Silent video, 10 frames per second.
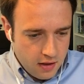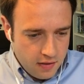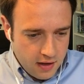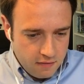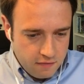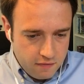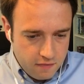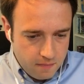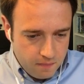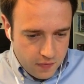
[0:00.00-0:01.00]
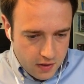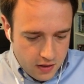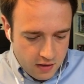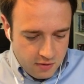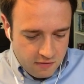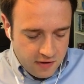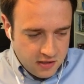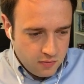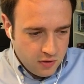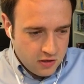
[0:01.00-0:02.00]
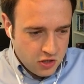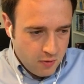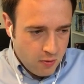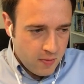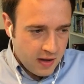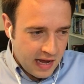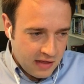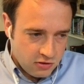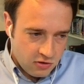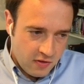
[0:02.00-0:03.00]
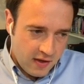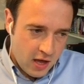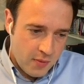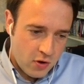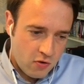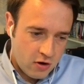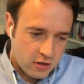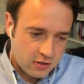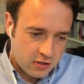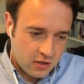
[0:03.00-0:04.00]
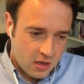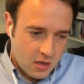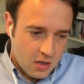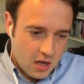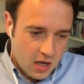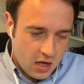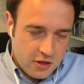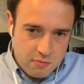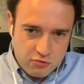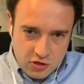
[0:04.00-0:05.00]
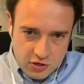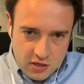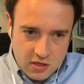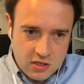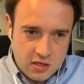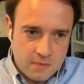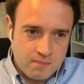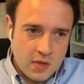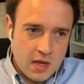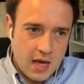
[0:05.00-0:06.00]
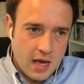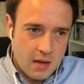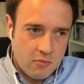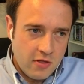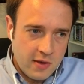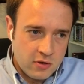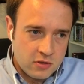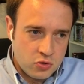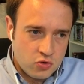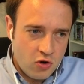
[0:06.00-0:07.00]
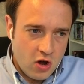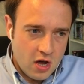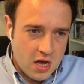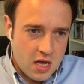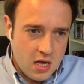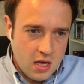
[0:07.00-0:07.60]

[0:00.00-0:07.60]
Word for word: they've they've been fitted with a suprapubic catheter and they come across uh, other products um, that they want to try,